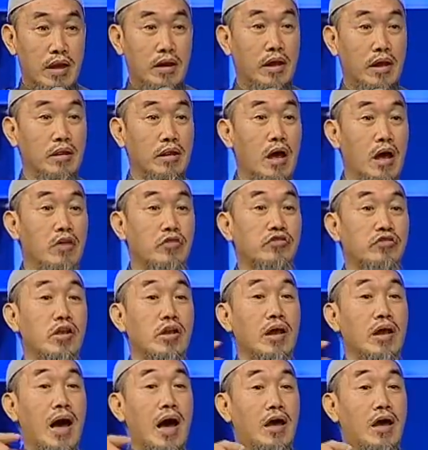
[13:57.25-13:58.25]
and Allah
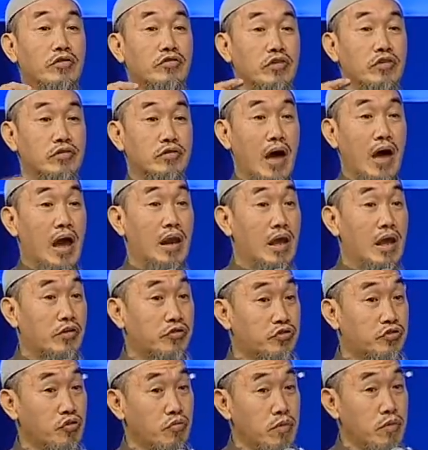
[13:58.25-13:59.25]
still asks us,
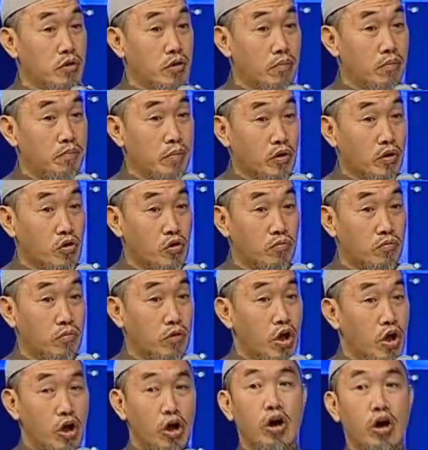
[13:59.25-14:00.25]
Alas to be
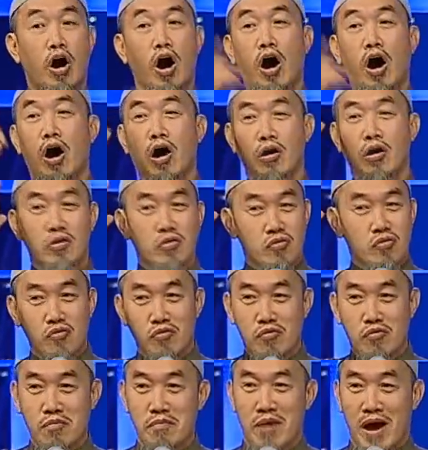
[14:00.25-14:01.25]
Rabbikum,
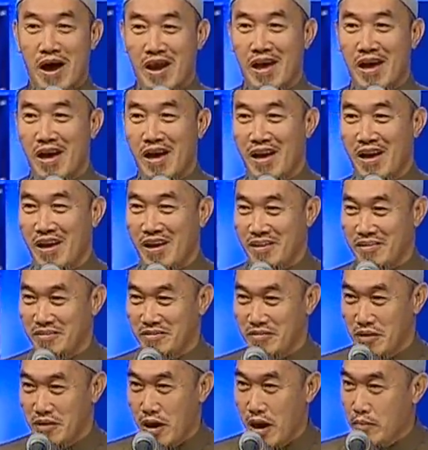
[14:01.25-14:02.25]
Qalu Bala.
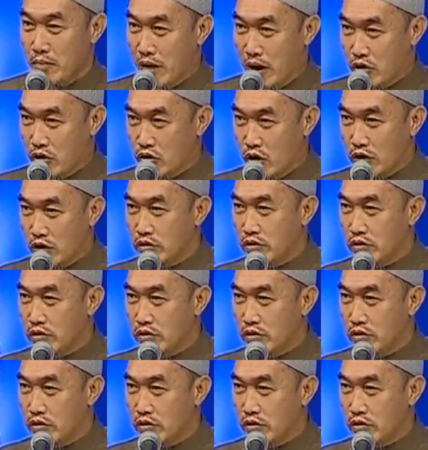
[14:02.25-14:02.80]
Am I